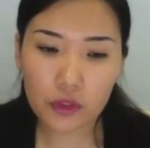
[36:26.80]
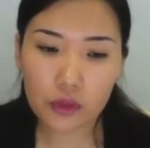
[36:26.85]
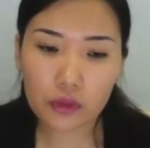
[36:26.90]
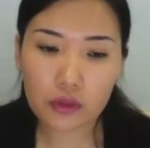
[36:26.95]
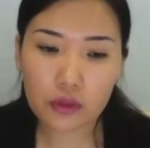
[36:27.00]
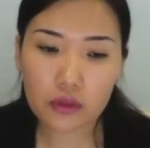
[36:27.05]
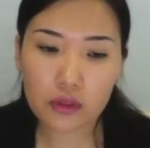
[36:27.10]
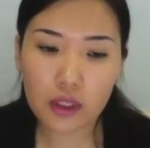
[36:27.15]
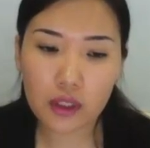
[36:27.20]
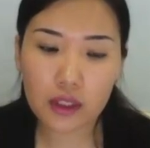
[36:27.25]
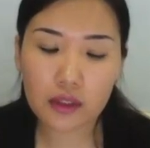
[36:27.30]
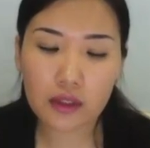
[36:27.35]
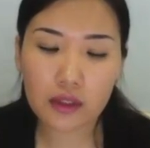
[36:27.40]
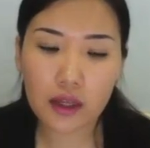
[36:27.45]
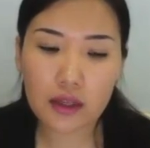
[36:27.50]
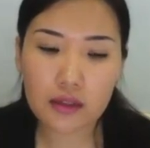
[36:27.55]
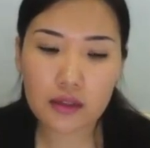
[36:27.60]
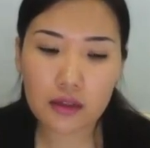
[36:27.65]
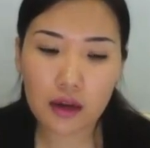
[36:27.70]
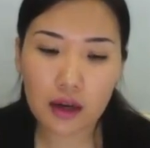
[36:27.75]
You can write
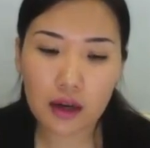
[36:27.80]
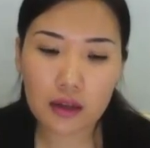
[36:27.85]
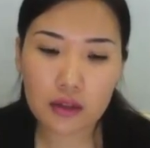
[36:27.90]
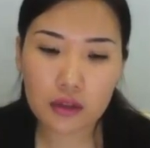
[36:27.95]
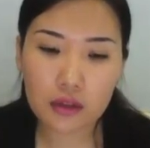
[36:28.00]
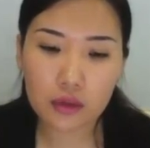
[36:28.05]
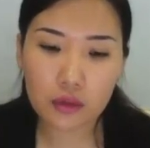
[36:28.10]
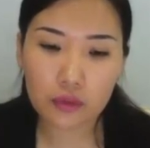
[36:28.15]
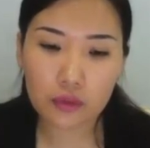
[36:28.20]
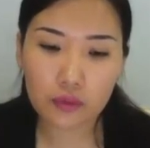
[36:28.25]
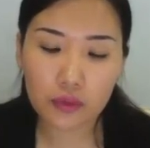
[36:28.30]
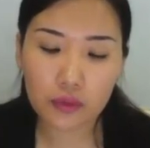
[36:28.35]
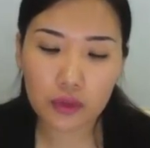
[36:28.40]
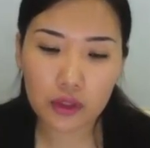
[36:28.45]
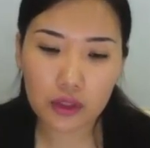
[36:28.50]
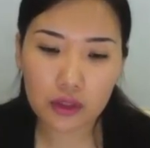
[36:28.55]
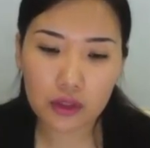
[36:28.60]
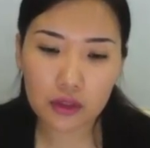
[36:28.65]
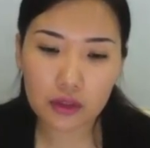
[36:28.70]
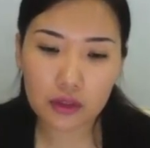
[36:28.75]
as an answer
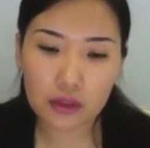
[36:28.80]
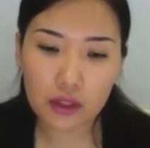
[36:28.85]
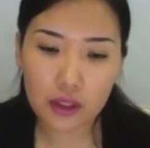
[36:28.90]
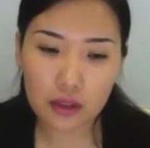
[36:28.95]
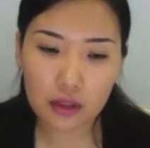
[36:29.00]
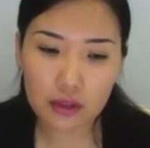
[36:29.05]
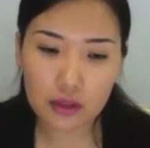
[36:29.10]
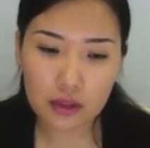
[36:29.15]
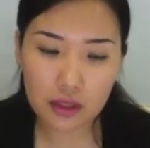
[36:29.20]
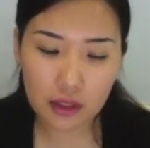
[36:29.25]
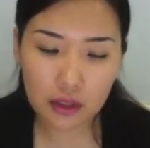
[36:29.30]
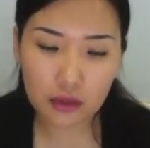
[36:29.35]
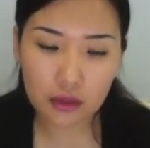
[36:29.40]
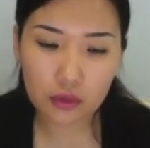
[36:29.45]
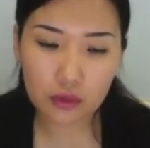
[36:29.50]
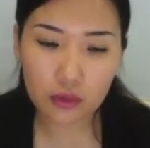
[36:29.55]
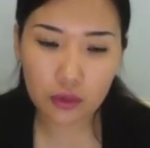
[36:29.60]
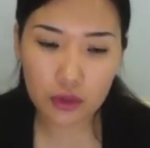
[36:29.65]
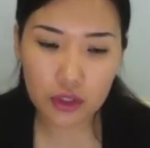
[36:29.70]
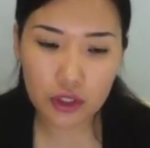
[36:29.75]
for the
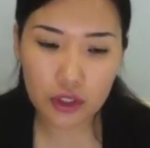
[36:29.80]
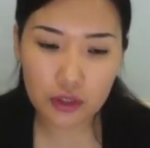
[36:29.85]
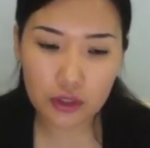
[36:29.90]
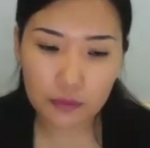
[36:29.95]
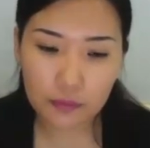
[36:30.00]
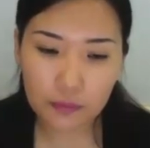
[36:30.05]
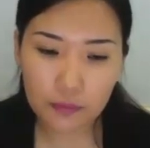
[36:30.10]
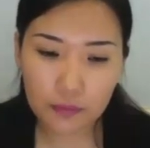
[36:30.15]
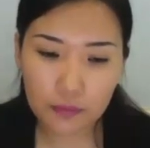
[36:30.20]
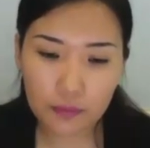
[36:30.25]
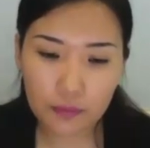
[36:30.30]
second question.